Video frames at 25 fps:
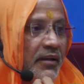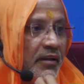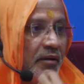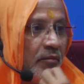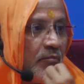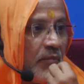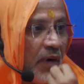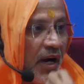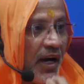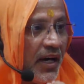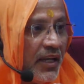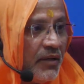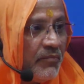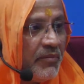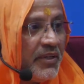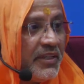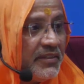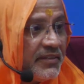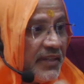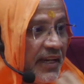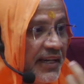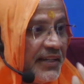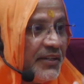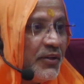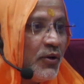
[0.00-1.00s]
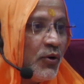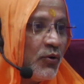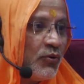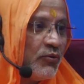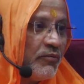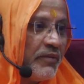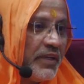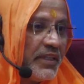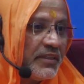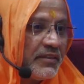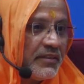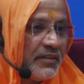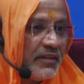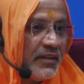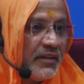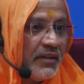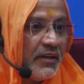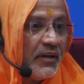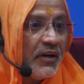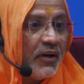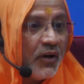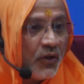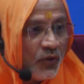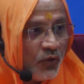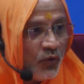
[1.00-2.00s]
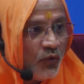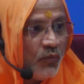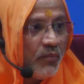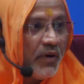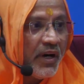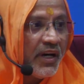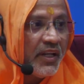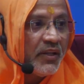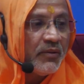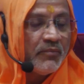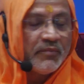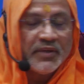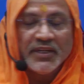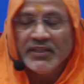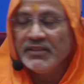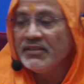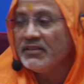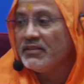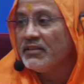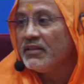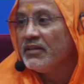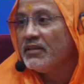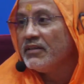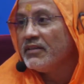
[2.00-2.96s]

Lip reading: Man means endowed with. Hanuman means